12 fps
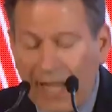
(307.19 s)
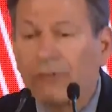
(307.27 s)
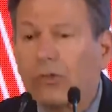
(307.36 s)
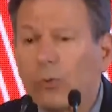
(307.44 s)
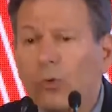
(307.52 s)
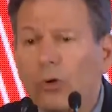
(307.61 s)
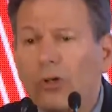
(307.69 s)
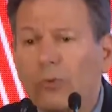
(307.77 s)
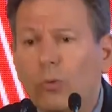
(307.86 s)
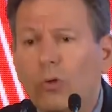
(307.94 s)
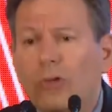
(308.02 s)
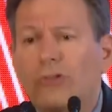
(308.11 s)
After World
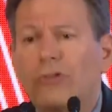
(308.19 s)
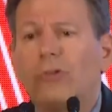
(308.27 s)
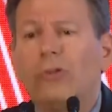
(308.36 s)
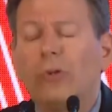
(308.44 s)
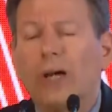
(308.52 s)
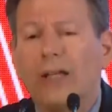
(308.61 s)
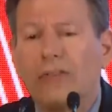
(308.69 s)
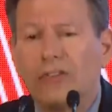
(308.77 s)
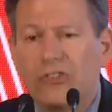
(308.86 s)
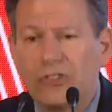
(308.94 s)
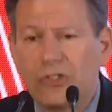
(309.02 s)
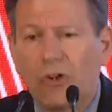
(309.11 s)
War II, you had the
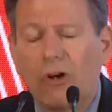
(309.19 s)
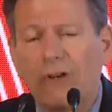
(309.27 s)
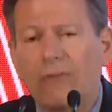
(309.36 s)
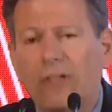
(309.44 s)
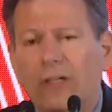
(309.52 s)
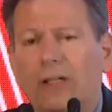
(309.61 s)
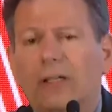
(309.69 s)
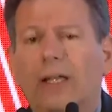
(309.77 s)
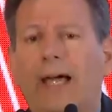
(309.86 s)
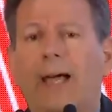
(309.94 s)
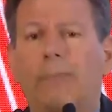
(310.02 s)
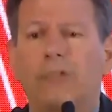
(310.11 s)
start of the
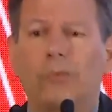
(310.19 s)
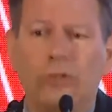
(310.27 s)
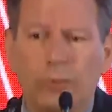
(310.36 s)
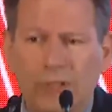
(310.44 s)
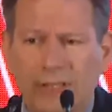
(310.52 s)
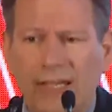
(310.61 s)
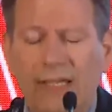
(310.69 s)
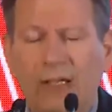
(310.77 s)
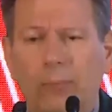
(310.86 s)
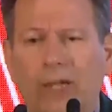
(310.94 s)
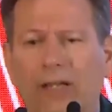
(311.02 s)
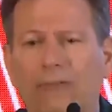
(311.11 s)
collapse, which would take
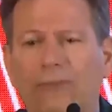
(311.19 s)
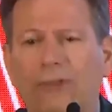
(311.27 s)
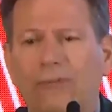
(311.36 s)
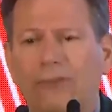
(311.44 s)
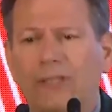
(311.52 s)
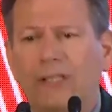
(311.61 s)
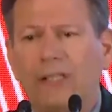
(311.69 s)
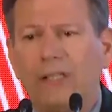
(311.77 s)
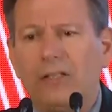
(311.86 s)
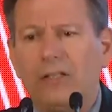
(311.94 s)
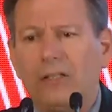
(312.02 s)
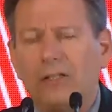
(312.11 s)
about
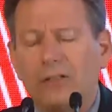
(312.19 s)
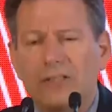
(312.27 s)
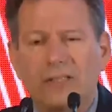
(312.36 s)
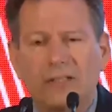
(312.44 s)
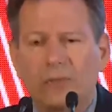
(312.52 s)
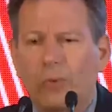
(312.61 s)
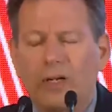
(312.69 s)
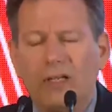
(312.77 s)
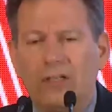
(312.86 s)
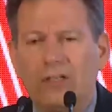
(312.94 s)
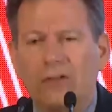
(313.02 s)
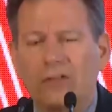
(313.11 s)
15 years, 20
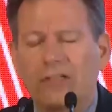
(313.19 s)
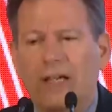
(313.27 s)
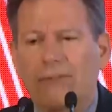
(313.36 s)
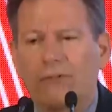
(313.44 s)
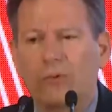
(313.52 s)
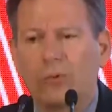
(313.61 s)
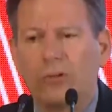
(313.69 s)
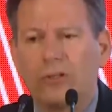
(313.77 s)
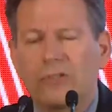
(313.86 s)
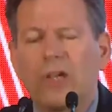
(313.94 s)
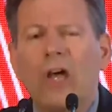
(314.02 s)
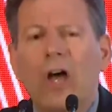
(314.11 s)
years afterwards,